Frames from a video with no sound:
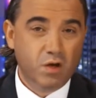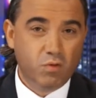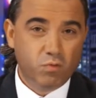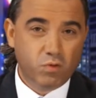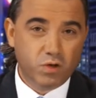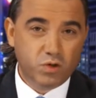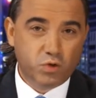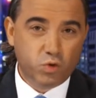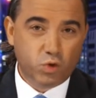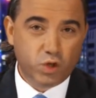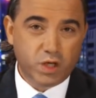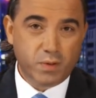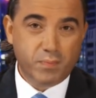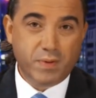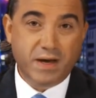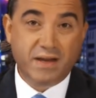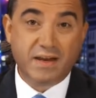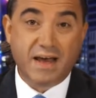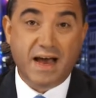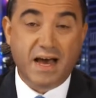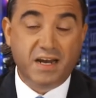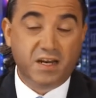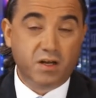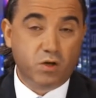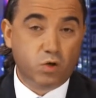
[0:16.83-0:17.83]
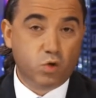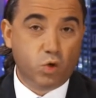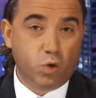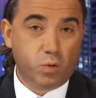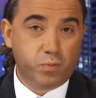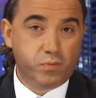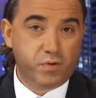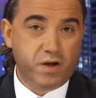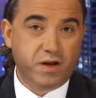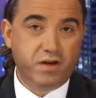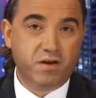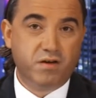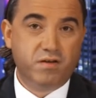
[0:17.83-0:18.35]
We're talking about
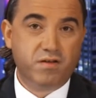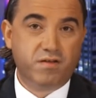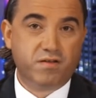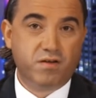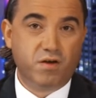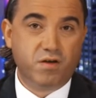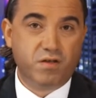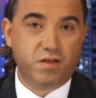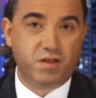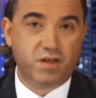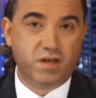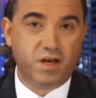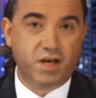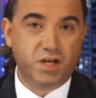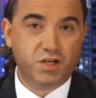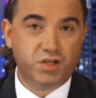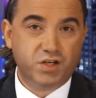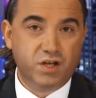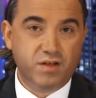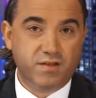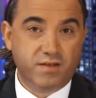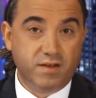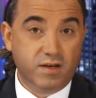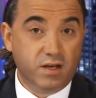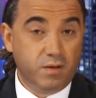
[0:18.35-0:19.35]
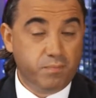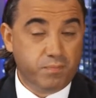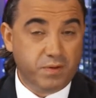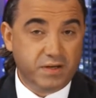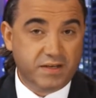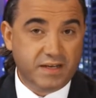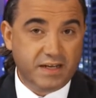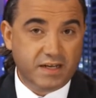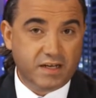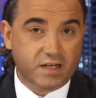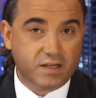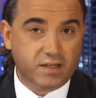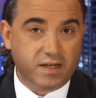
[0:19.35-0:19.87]
unincorporated associations and in
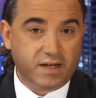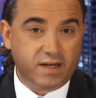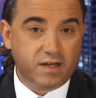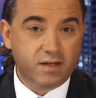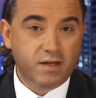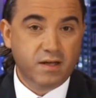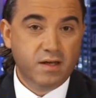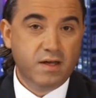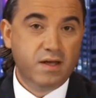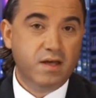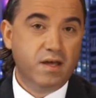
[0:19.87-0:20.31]
particular